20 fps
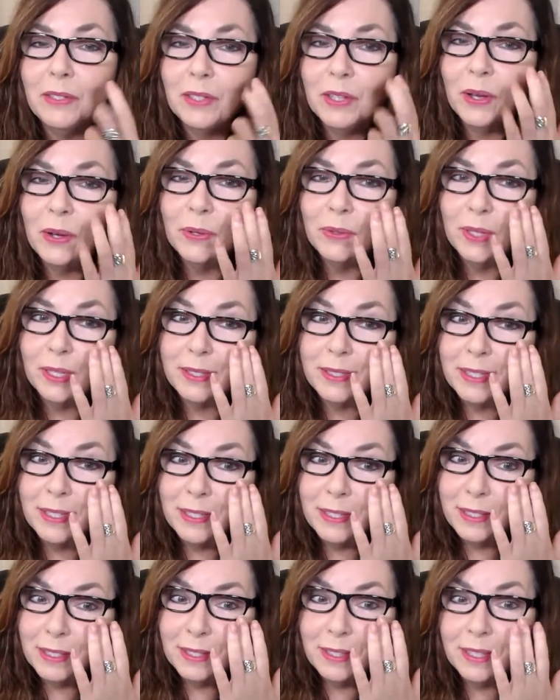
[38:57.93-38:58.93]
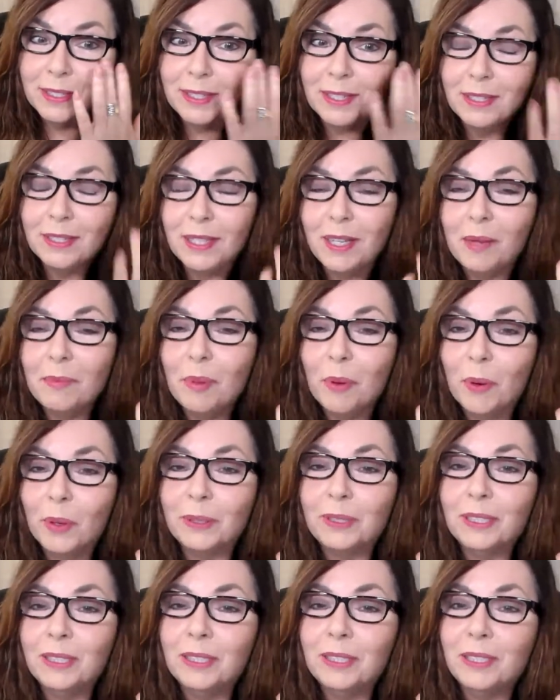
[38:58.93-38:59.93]
So this is this is an
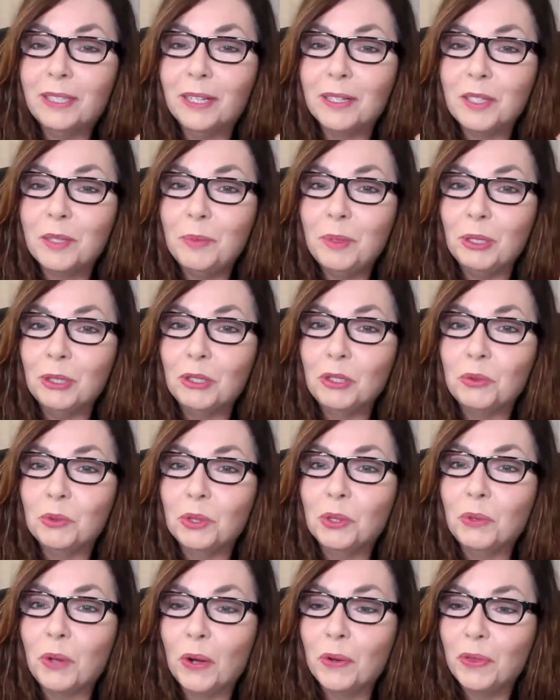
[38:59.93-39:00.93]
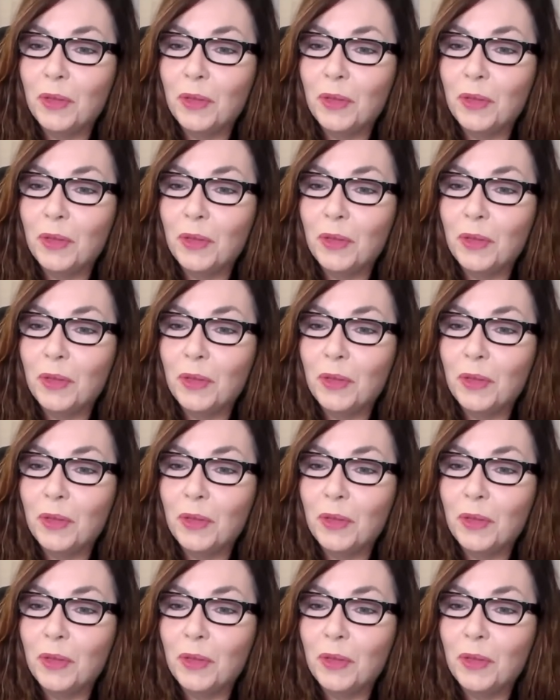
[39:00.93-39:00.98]
important uh, spiritual growth